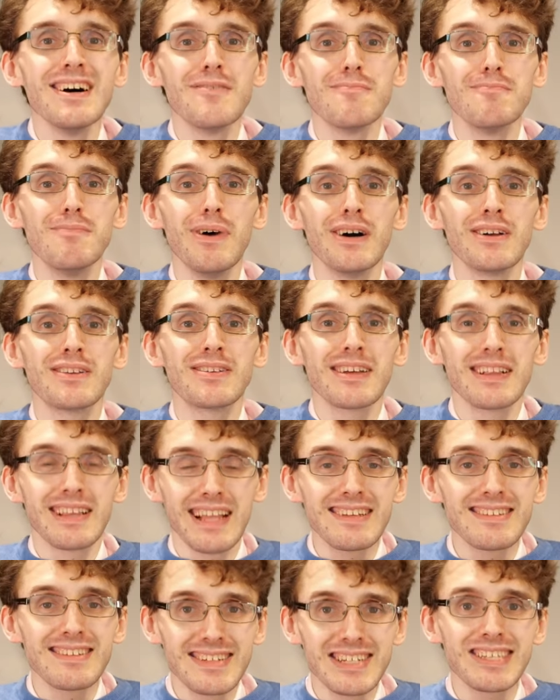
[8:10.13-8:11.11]
but
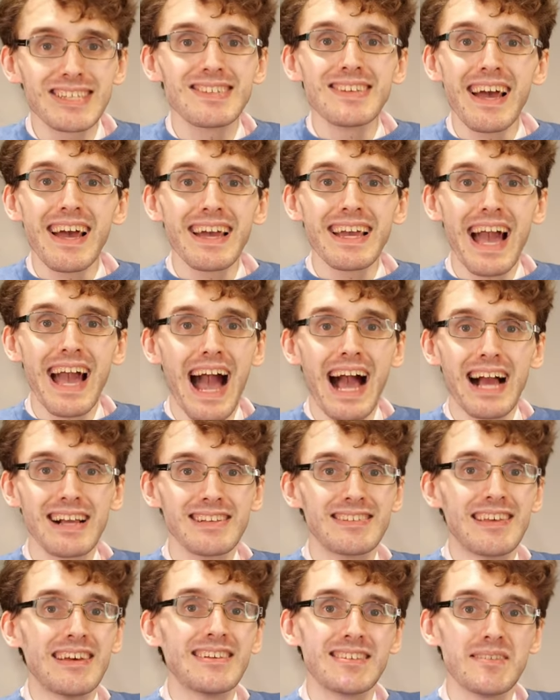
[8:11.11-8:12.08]
let's just say
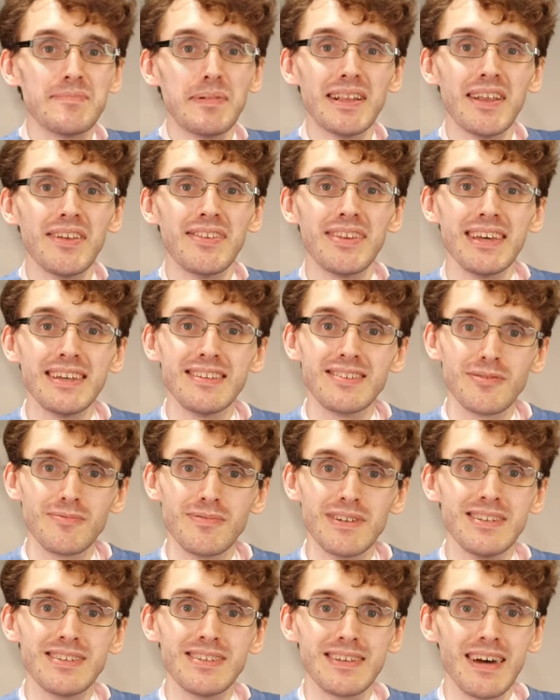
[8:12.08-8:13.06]
accessibility to
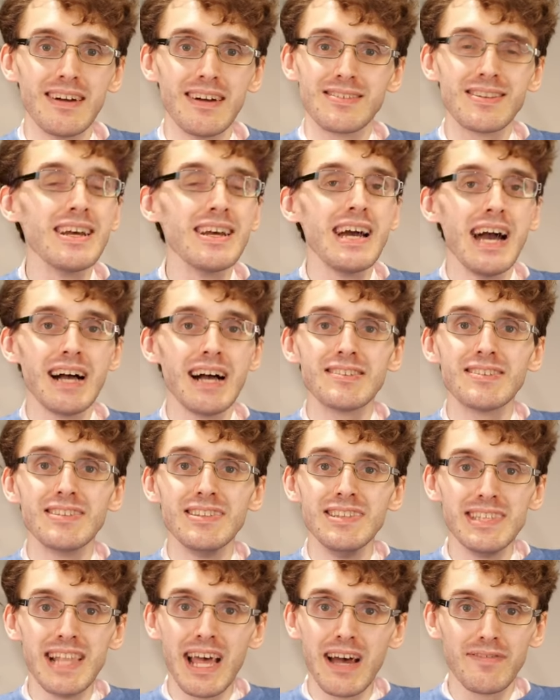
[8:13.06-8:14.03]
research has
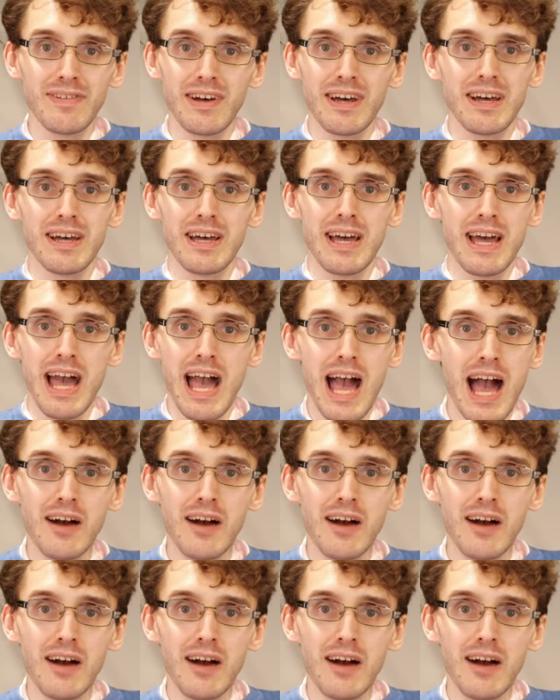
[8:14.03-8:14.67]
never,